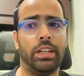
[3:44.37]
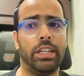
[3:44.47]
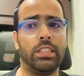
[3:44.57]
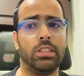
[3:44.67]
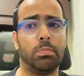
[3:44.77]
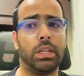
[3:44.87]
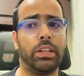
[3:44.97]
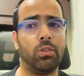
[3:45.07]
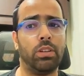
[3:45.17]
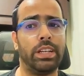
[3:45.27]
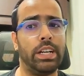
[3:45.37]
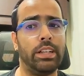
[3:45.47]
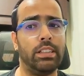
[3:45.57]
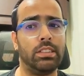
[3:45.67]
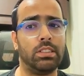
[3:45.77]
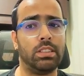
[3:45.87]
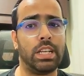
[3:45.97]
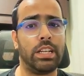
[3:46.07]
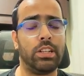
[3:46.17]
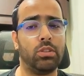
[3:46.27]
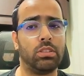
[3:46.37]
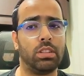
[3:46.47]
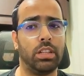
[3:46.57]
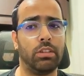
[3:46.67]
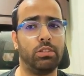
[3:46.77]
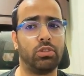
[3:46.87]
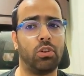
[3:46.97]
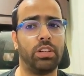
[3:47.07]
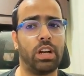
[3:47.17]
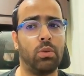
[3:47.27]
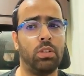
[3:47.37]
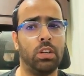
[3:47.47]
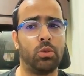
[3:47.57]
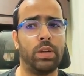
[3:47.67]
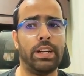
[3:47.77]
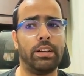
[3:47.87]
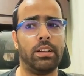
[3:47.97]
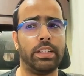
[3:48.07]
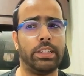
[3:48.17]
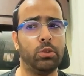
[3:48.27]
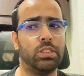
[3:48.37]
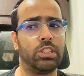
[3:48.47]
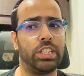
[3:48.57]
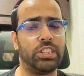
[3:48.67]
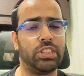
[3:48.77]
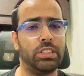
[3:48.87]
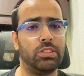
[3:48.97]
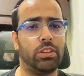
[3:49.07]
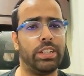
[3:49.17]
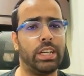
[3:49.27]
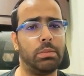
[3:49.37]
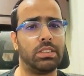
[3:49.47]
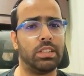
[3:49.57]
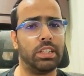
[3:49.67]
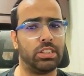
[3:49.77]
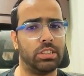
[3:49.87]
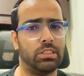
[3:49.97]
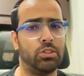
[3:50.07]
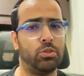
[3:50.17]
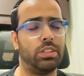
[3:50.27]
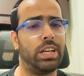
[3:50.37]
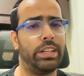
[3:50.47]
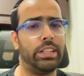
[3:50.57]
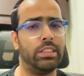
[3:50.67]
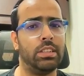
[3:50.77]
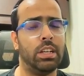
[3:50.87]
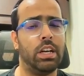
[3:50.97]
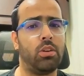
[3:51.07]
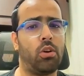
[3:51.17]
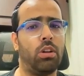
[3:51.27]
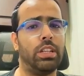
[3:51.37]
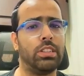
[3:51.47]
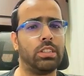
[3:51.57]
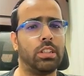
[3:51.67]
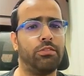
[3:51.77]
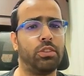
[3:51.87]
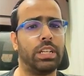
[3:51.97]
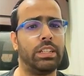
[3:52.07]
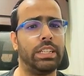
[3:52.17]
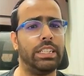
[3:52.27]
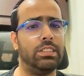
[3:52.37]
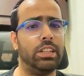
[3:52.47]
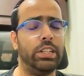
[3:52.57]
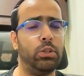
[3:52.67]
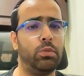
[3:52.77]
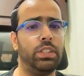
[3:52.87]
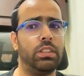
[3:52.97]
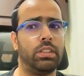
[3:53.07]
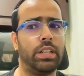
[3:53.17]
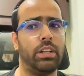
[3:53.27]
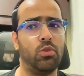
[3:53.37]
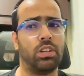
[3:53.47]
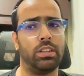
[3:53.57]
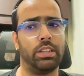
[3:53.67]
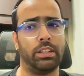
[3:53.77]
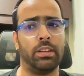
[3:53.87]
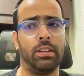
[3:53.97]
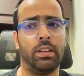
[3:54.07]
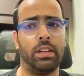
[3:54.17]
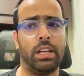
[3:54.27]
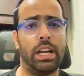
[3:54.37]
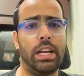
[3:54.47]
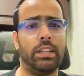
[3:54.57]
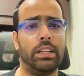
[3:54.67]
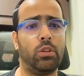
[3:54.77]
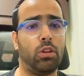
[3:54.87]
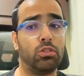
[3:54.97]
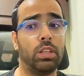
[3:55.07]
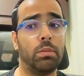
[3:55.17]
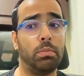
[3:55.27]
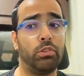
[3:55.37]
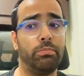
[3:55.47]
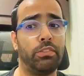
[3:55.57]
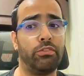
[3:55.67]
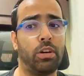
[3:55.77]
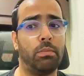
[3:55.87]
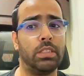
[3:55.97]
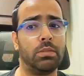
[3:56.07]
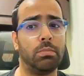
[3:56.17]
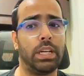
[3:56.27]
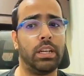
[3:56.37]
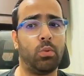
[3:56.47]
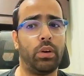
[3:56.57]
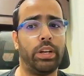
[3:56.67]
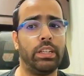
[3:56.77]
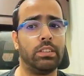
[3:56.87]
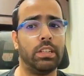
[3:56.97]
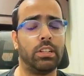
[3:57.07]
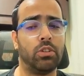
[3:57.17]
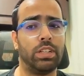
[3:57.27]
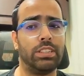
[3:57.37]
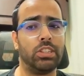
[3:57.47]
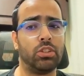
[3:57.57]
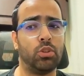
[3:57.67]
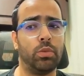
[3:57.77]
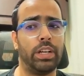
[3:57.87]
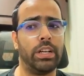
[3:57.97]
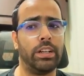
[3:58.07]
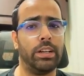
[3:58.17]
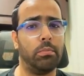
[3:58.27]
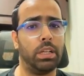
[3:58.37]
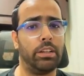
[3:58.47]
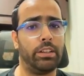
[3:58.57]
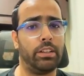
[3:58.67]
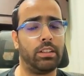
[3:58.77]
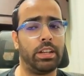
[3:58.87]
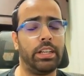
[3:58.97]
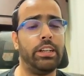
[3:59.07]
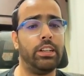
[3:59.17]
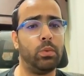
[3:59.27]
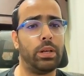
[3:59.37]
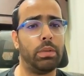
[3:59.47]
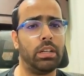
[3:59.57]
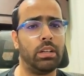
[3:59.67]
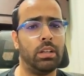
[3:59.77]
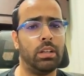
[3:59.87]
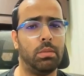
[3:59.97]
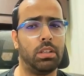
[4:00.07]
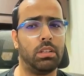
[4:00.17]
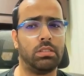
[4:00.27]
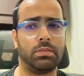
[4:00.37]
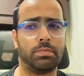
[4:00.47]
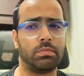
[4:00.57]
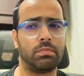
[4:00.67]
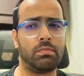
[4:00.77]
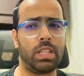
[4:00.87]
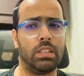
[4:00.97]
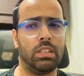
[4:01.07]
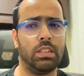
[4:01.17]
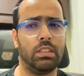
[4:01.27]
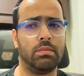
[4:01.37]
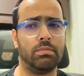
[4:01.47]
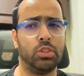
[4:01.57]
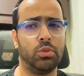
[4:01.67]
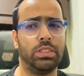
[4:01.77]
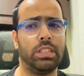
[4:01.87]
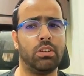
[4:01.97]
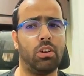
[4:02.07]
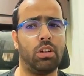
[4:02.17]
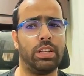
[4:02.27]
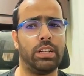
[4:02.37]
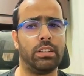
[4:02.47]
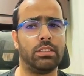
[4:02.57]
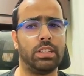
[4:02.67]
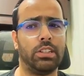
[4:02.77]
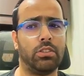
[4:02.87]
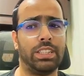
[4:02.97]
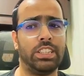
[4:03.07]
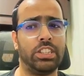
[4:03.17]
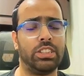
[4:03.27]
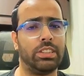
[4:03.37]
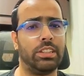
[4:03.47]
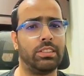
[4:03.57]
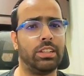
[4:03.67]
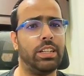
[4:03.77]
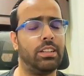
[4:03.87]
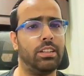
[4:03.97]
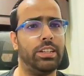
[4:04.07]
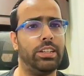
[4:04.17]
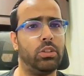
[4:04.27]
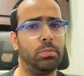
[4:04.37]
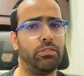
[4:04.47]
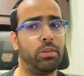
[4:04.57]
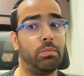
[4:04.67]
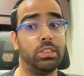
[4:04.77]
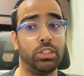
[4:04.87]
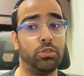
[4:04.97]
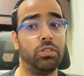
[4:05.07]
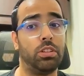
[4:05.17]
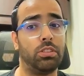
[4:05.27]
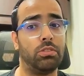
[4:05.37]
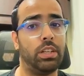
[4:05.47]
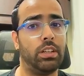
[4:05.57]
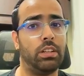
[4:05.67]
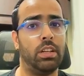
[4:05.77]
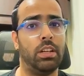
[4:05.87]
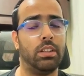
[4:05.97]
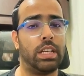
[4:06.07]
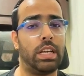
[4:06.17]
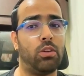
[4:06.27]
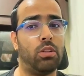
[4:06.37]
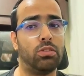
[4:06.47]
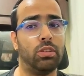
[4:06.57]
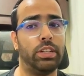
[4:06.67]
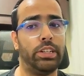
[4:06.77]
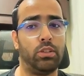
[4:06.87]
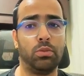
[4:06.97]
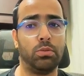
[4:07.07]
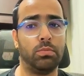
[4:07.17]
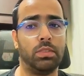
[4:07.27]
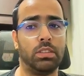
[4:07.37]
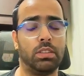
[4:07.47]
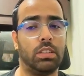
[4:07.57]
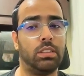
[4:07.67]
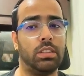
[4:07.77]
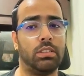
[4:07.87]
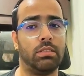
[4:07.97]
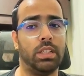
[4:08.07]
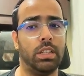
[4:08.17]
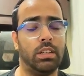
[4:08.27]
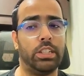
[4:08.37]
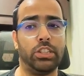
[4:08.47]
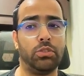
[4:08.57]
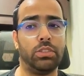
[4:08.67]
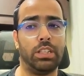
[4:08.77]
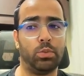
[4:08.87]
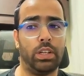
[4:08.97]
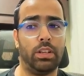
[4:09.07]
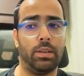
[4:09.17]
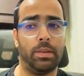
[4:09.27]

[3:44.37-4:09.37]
It's particularly handy in scenarios like we saw now, to handle like user sessions or database connections, user IDs, and all that stuff you can easily do with thread local thing. And it also improves performance by avoiding synchronization overhead in multi-threaded environment, because using all that synchronization things, right, lead to performance issues also, and can also lead to other issues as well.